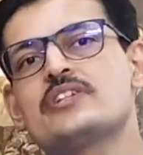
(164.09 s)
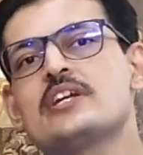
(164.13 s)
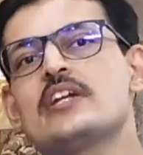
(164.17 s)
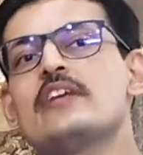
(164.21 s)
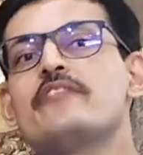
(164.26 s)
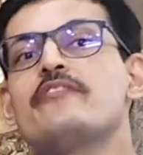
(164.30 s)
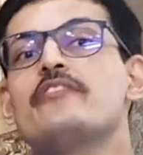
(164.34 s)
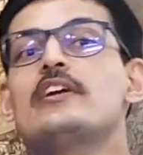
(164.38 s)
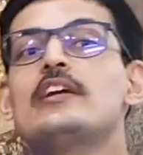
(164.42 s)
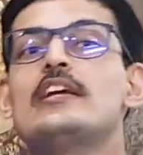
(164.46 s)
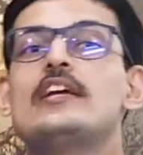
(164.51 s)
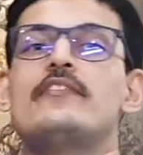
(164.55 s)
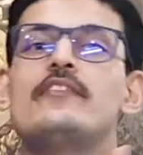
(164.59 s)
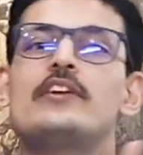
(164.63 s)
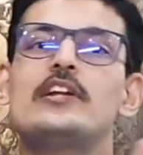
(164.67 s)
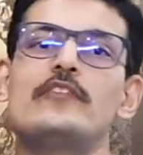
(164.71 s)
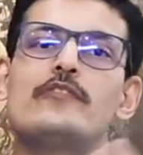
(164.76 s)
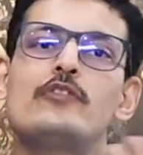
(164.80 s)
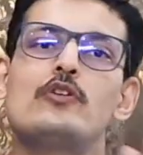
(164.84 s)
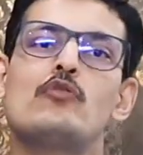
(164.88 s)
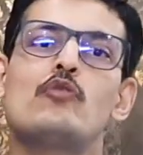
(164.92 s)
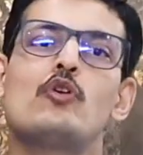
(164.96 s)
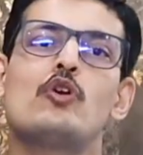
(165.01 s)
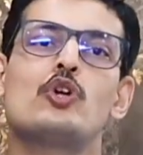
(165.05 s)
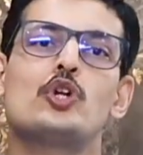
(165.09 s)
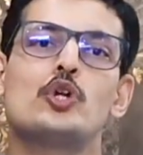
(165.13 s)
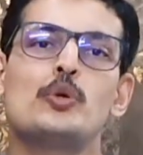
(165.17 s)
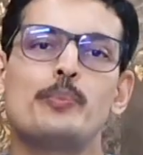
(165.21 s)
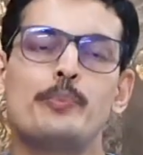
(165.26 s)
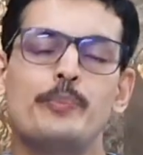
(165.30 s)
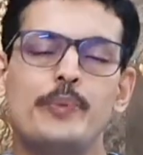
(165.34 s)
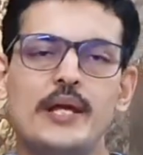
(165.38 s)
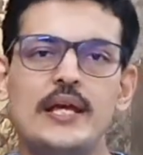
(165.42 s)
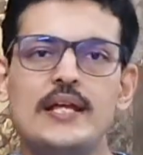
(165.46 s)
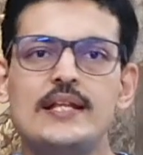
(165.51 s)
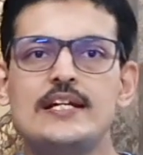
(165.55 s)
And even if you want to
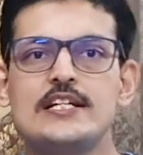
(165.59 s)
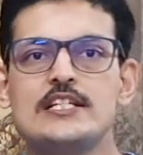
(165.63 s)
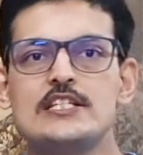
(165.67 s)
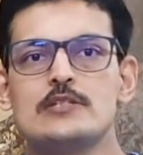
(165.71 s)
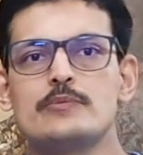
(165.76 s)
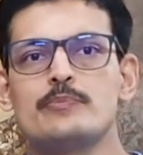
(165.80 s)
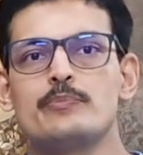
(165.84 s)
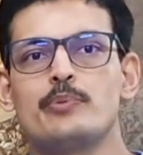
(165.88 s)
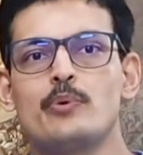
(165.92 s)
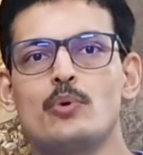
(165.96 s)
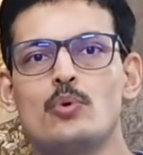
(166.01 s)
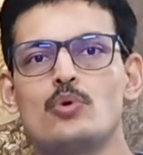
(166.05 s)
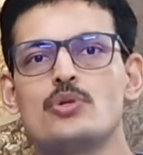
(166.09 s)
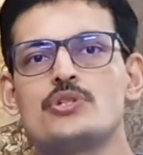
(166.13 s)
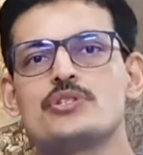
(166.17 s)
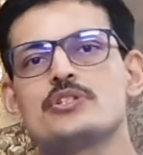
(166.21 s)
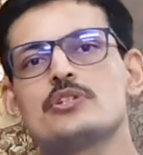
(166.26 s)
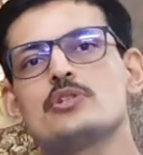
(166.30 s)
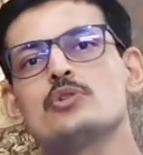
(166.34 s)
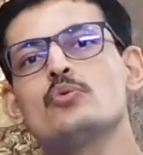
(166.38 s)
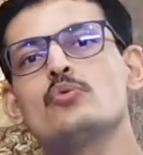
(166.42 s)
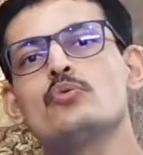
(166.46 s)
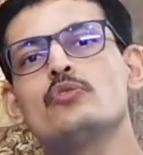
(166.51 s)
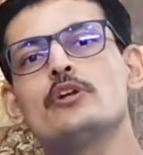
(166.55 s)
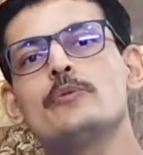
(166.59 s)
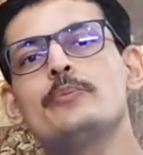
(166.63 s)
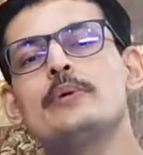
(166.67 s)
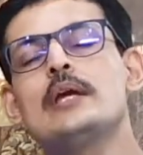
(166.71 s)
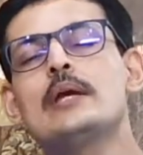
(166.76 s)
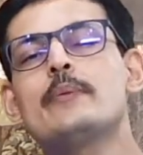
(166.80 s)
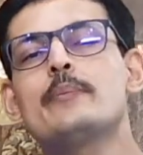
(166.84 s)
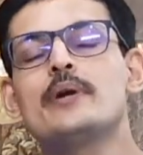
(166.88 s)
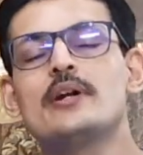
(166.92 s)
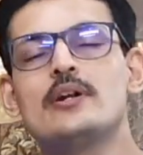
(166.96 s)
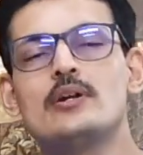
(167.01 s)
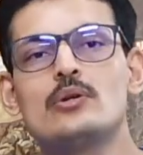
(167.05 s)
play the sports, you will be
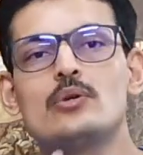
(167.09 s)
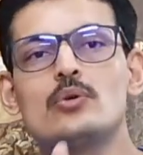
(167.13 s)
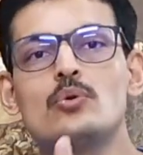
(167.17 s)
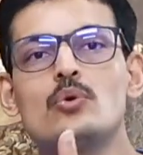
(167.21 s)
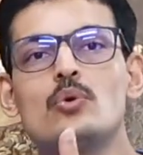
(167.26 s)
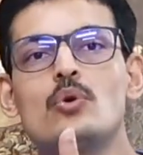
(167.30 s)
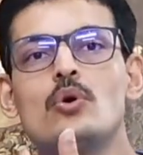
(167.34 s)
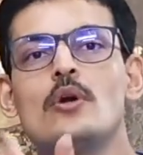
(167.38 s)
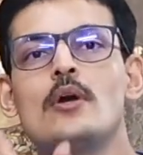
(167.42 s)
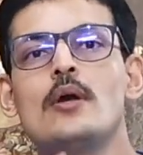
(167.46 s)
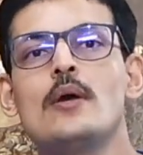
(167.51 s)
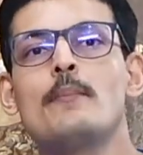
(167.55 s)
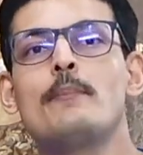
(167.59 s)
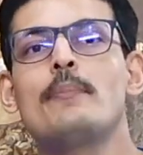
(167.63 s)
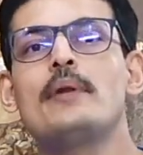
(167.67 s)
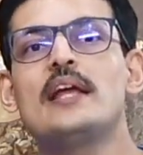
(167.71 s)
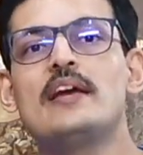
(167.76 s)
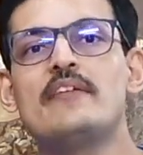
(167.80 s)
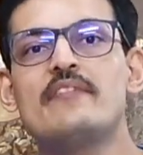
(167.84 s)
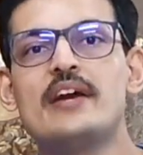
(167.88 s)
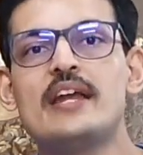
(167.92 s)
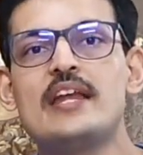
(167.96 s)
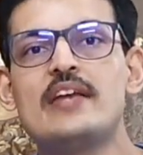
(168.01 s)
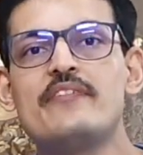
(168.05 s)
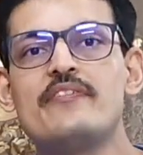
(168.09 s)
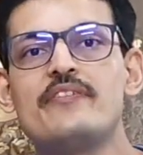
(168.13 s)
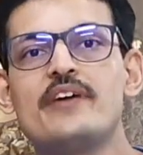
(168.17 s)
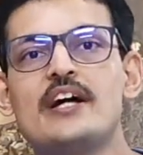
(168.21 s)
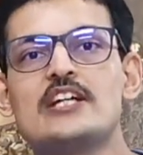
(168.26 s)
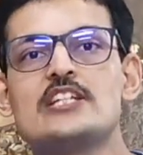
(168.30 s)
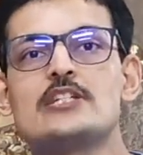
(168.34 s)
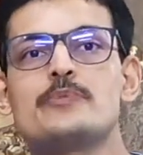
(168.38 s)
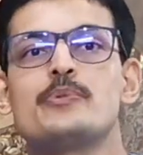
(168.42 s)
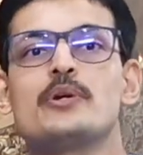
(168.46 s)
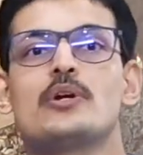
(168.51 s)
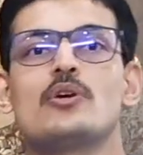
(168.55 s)
able to play very
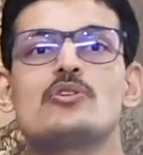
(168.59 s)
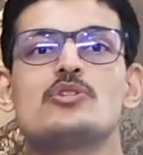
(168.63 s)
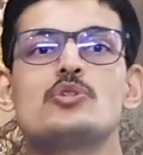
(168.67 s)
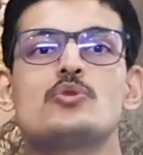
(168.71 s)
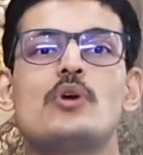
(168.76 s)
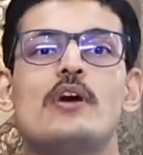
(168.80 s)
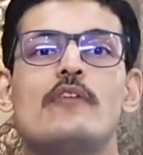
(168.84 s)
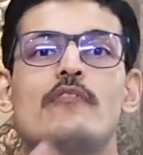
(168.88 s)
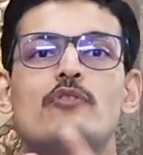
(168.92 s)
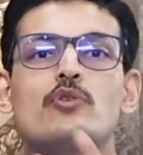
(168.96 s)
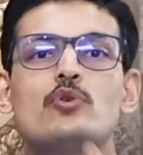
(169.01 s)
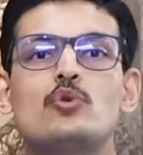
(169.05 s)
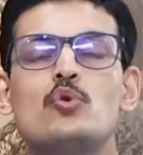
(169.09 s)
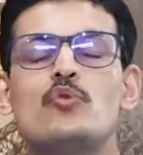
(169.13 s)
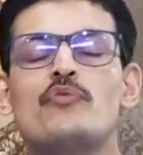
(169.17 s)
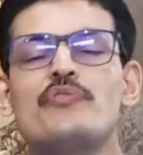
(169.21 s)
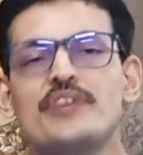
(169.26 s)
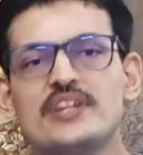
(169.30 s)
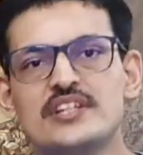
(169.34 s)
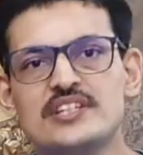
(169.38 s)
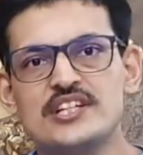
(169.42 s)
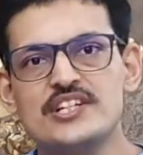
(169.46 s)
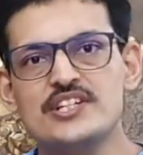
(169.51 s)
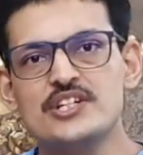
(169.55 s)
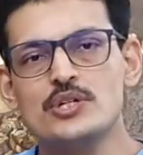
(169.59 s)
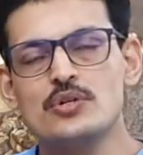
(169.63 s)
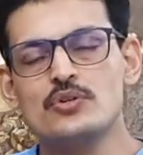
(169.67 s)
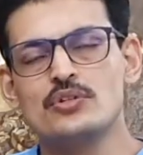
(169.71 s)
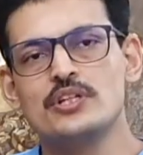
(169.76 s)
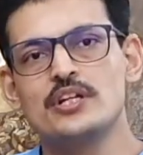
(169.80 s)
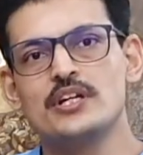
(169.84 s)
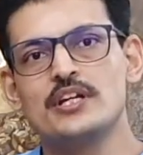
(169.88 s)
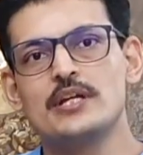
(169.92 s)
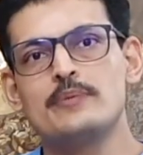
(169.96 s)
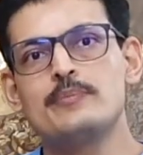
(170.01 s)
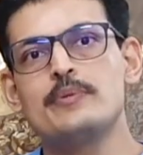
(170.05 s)
fast because you have two fixation on
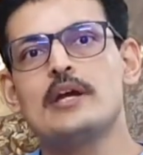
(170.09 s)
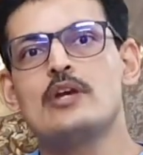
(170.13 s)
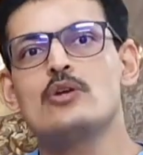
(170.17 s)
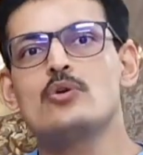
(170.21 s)
the tibia.